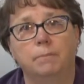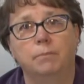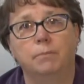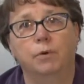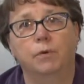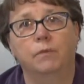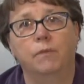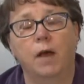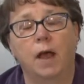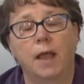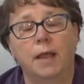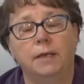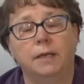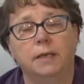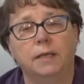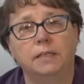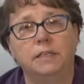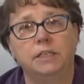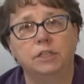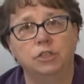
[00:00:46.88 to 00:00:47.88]
provide
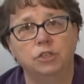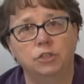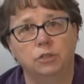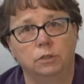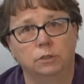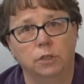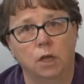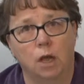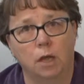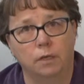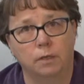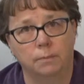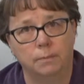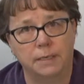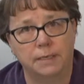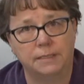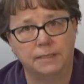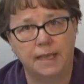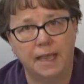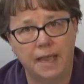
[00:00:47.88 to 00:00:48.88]
additional
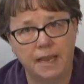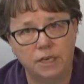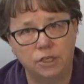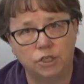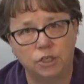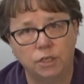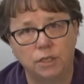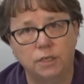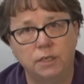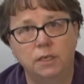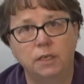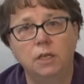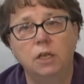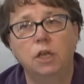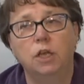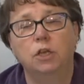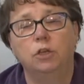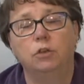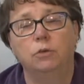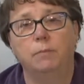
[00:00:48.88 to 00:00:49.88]
documentation.
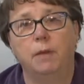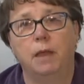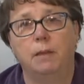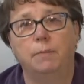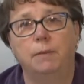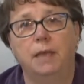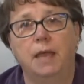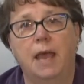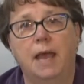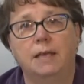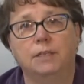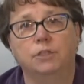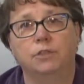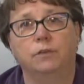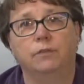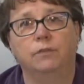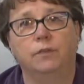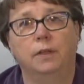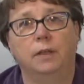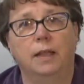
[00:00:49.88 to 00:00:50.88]
You may be asked
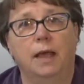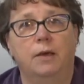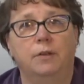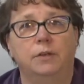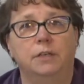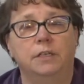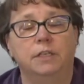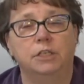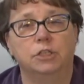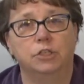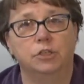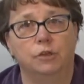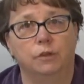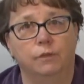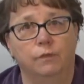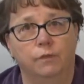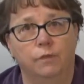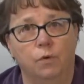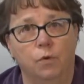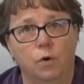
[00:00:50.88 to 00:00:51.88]
to fill out
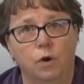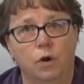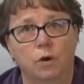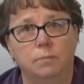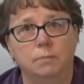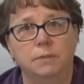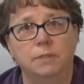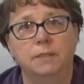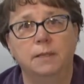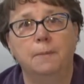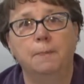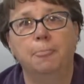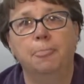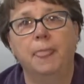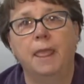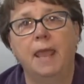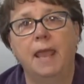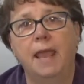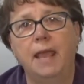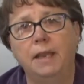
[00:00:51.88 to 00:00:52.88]
additional forms,
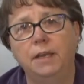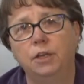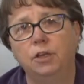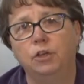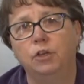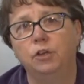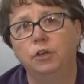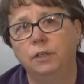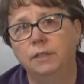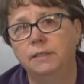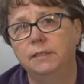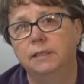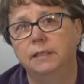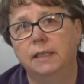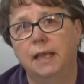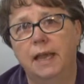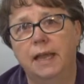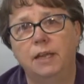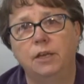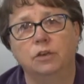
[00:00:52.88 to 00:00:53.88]
and it could
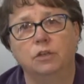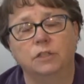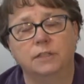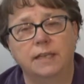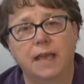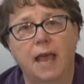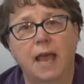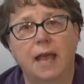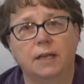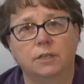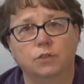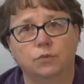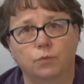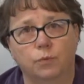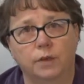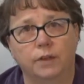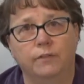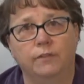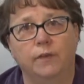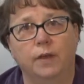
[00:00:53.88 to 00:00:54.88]
delay your tax
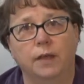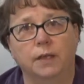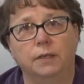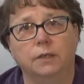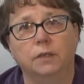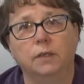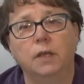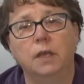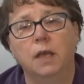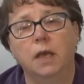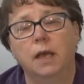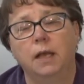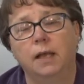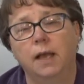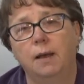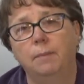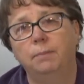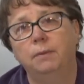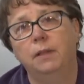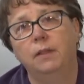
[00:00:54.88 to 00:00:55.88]
refund.
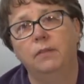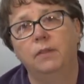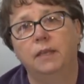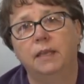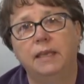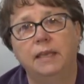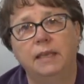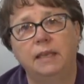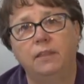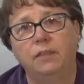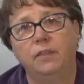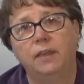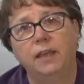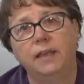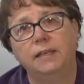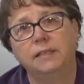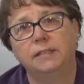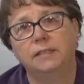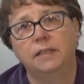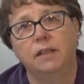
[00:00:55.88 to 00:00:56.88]
A couple of the key
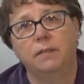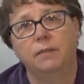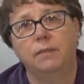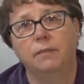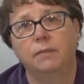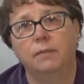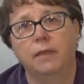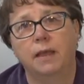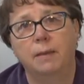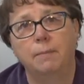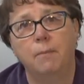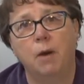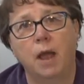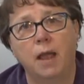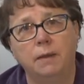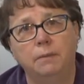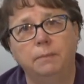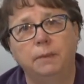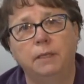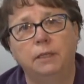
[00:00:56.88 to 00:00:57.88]
things that they
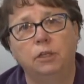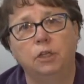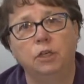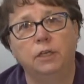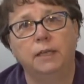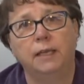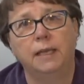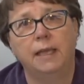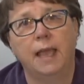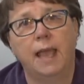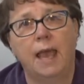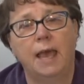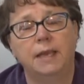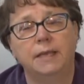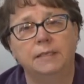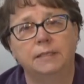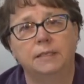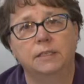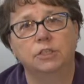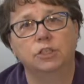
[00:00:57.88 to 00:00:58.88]
might be looking
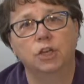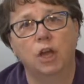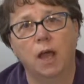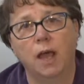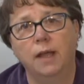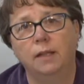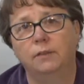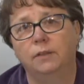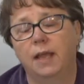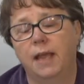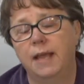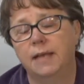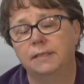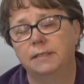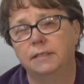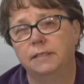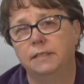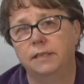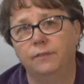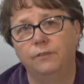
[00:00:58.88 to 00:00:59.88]
at is a child that
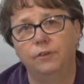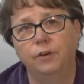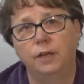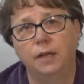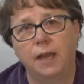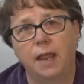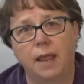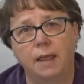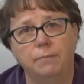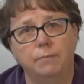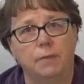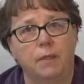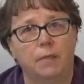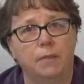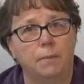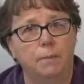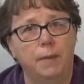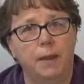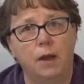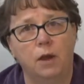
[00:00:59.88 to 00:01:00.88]
has a different name
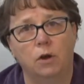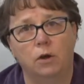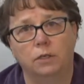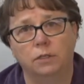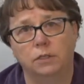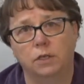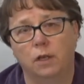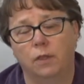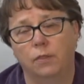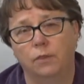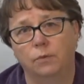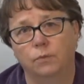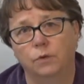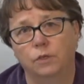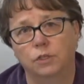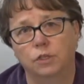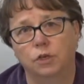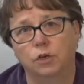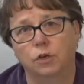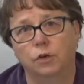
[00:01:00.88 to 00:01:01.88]
than the parent on the
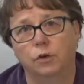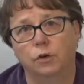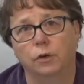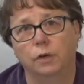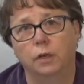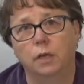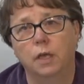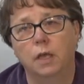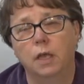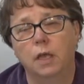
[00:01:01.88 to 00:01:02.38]
return.